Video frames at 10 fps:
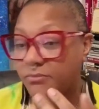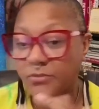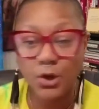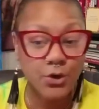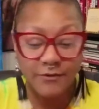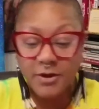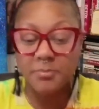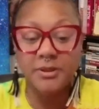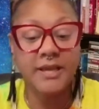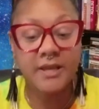You have
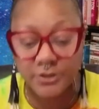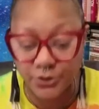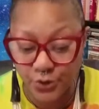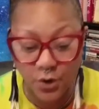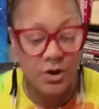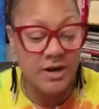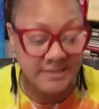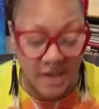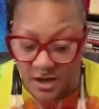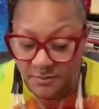complete control,
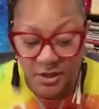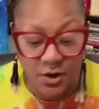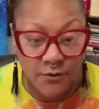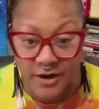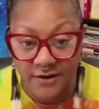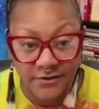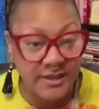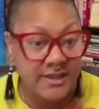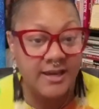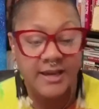autonomy over
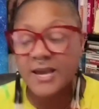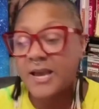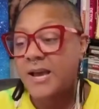everything.